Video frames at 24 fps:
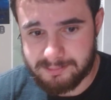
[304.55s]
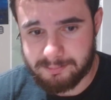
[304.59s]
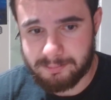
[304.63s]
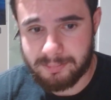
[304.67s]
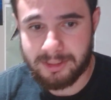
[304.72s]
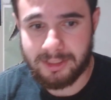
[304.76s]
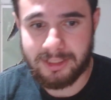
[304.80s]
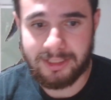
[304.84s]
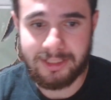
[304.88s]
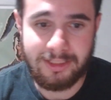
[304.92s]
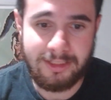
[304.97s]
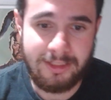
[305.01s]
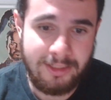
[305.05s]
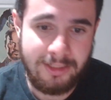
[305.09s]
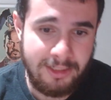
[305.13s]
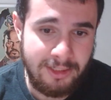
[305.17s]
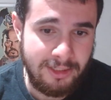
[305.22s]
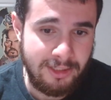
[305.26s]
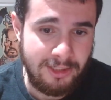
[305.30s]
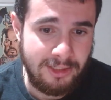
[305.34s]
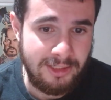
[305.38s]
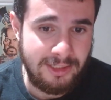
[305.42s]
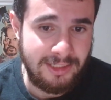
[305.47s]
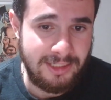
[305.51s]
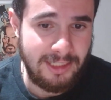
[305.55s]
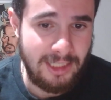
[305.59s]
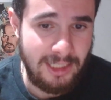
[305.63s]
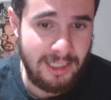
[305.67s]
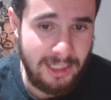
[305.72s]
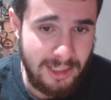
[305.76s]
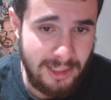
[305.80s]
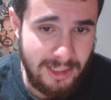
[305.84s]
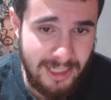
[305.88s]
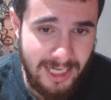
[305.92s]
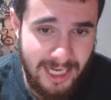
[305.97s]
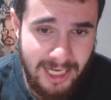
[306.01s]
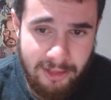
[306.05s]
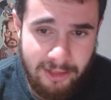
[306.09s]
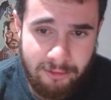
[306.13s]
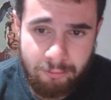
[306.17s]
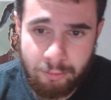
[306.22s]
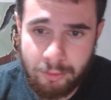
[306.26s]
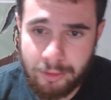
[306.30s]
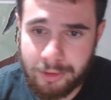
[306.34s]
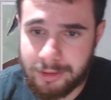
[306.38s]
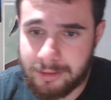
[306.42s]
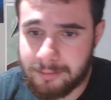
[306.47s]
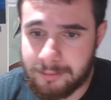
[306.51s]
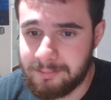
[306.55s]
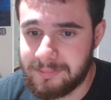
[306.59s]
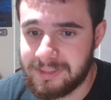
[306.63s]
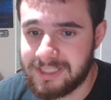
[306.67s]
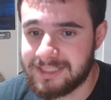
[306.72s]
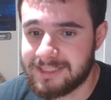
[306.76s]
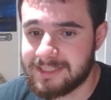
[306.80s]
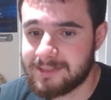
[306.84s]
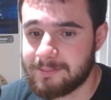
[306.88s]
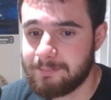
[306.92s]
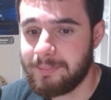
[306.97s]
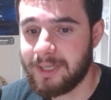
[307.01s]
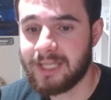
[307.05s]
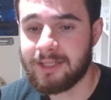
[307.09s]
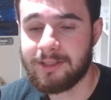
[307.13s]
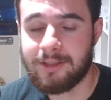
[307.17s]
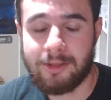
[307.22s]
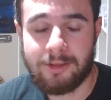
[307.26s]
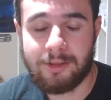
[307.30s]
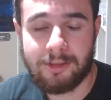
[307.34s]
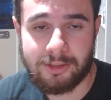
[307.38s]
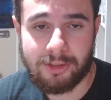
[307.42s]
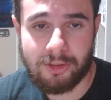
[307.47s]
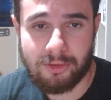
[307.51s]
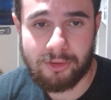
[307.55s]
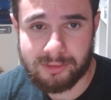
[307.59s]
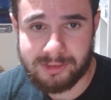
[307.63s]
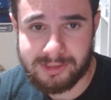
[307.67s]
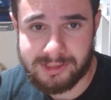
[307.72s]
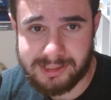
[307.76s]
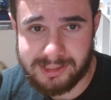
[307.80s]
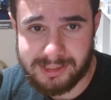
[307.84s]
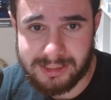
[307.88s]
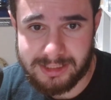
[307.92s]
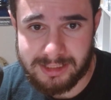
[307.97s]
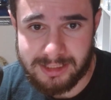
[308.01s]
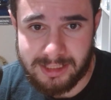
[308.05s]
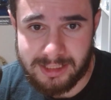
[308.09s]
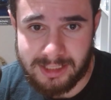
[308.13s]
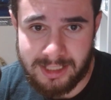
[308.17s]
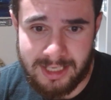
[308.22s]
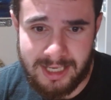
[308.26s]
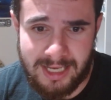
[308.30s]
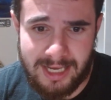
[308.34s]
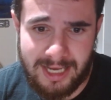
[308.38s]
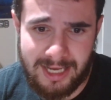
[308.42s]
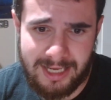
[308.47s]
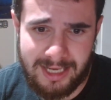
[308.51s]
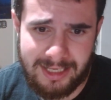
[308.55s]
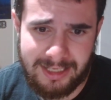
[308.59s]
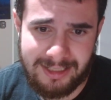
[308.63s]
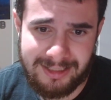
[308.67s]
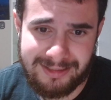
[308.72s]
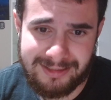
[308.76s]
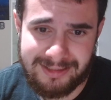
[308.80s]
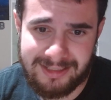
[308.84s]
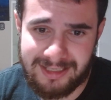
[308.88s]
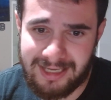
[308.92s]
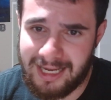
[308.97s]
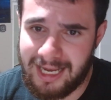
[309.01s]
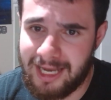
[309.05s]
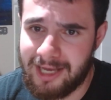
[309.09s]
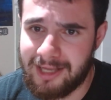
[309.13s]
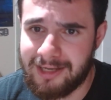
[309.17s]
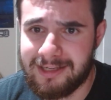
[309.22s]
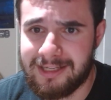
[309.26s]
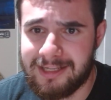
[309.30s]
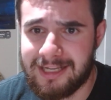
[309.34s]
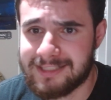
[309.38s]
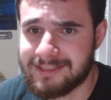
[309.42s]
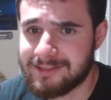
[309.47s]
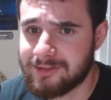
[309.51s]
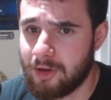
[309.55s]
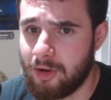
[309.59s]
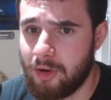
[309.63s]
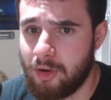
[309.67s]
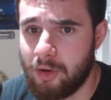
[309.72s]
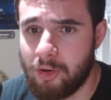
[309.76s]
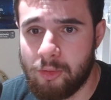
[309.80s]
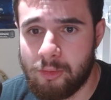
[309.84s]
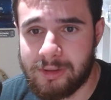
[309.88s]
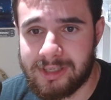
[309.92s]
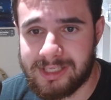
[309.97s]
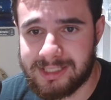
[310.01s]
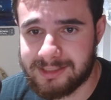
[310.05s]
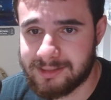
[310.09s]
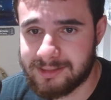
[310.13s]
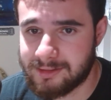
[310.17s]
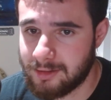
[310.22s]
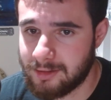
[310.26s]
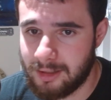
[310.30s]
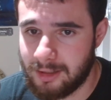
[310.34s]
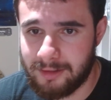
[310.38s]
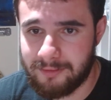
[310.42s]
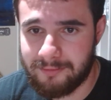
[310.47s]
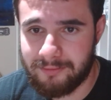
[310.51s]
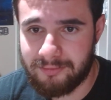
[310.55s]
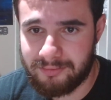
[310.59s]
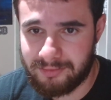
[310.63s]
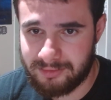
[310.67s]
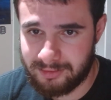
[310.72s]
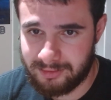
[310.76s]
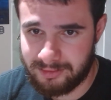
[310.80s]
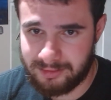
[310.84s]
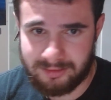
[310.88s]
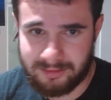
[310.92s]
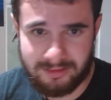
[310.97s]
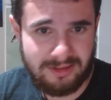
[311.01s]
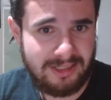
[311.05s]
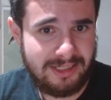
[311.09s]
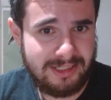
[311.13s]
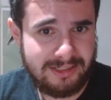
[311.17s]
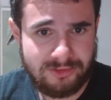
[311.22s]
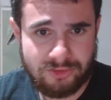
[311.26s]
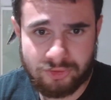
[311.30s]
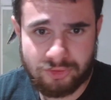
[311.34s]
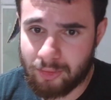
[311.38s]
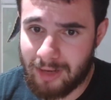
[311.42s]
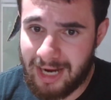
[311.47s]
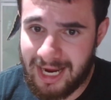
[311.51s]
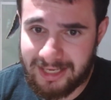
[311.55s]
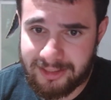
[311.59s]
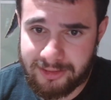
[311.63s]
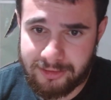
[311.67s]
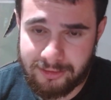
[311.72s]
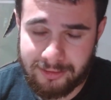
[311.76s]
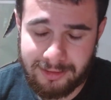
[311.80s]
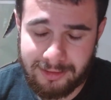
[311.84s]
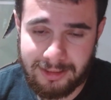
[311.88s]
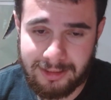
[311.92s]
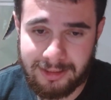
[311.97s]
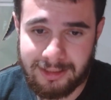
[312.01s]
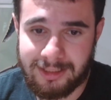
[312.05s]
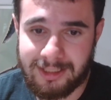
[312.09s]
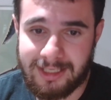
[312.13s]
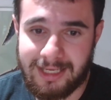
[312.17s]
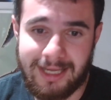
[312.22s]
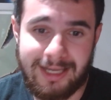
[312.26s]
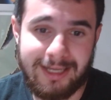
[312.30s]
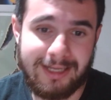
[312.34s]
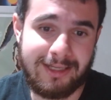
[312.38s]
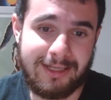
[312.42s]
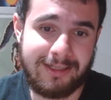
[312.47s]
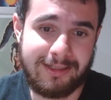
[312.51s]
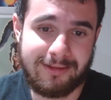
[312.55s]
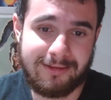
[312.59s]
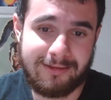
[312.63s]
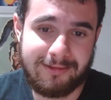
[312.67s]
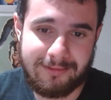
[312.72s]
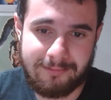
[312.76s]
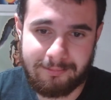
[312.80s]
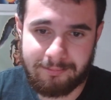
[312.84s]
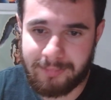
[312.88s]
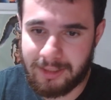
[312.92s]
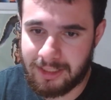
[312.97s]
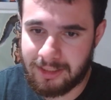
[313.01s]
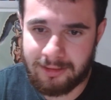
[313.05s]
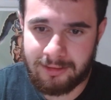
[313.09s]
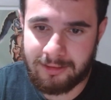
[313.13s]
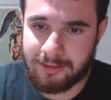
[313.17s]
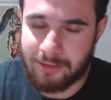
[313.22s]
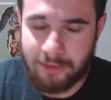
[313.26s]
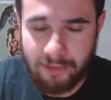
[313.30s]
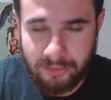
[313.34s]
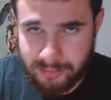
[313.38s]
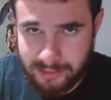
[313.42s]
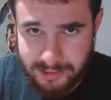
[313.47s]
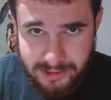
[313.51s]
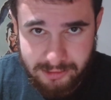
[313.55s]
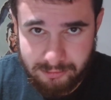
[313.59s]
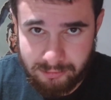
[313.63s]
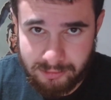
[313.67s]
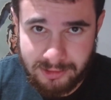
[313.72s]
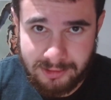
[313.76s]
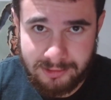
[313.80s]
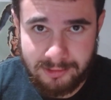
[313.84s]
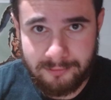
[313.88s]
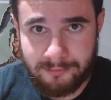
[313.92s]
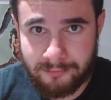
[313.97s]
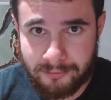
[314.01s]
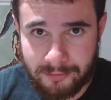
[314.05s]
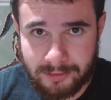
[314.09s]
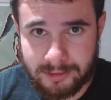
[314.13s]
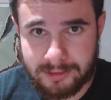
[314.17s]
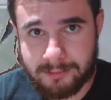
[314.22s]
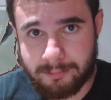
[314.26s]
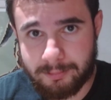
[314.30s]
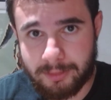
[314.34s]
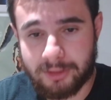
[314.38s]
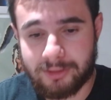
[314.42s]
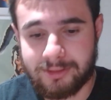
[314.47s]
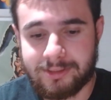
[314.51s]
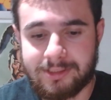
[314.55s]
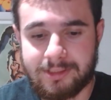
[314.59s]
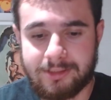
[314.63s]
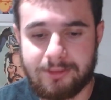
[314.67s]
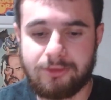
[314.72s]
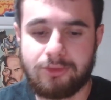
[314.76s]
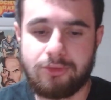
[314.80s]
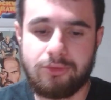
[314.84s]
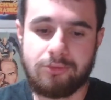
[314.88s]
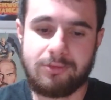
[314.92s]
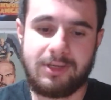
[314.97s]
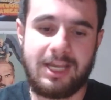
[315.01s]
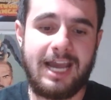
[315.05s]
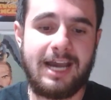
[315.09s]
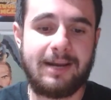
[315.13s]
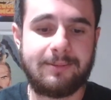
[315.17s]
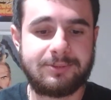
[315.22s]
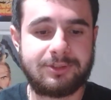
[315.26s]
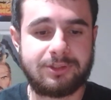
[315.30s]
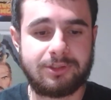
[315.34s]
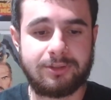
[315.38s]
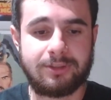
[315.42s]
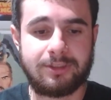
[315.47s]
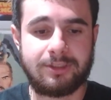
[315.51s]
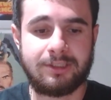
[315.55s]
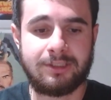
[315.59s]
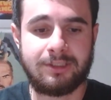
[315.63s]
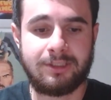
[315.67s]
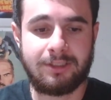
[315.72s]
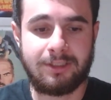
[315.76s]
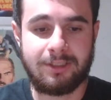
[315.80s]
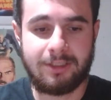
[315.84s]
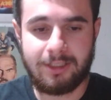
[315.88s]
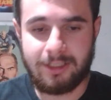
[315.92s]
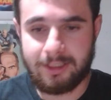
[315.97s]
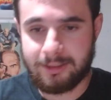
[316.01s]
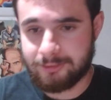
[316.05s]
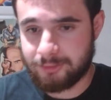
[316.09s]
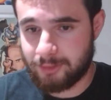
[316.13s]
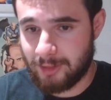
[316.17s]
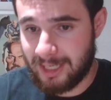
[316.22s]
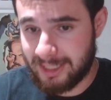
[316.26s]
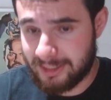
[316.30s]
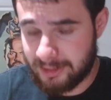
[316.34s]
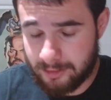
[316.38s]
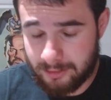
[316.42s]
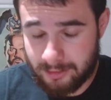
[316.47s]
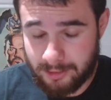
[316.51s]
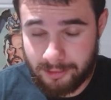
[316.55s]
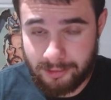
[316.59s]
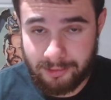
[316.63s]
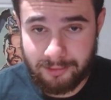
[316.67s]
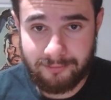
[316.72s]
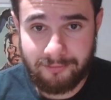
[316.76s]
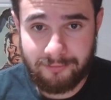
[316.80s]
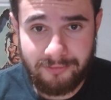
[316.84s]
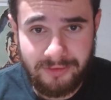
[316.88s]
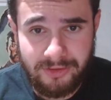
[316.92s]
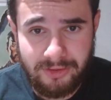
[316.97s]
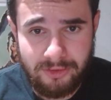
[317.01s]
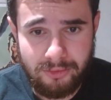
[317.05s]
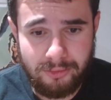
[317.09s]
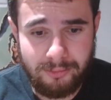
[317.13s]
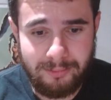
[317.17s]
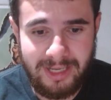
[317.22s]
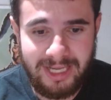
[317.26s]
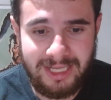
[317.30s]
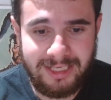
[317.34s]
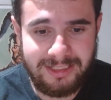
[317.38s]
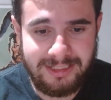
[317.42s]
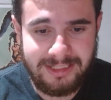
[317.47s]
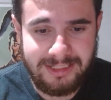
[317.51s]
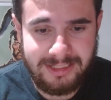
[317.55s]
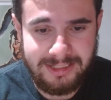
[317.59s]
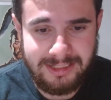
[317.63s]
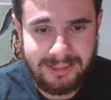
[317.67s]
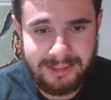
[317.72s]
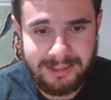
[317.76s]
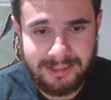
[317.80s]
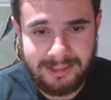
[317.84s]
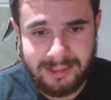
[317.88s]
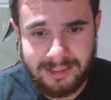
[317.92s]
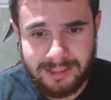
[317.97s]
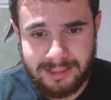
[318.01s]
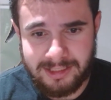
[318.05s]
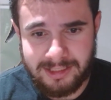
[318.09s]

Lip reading: But Ed Wood meets Bela Lugosi, and Ed has always loved like Dracula, and Bela Lugosi was the first person to capture Dracula on film, and he